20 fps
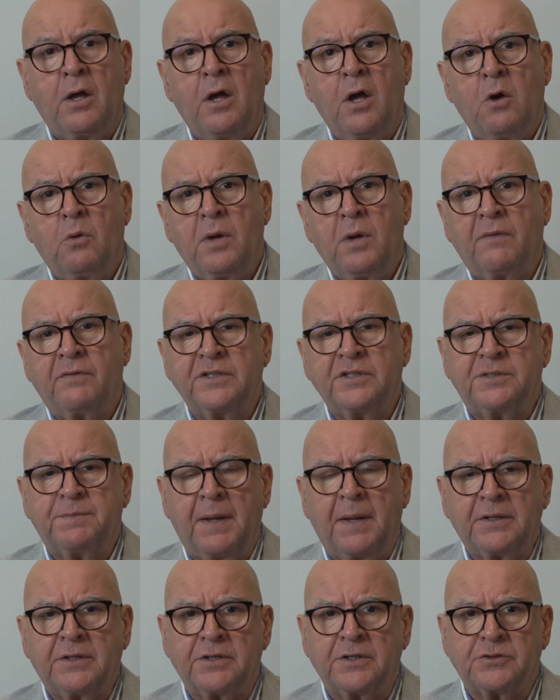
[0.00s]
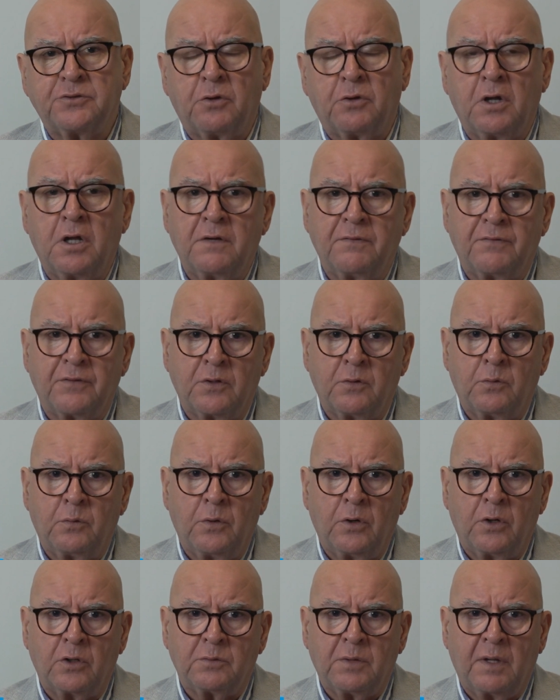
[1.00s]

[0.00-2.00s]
We have inspectors all over the world.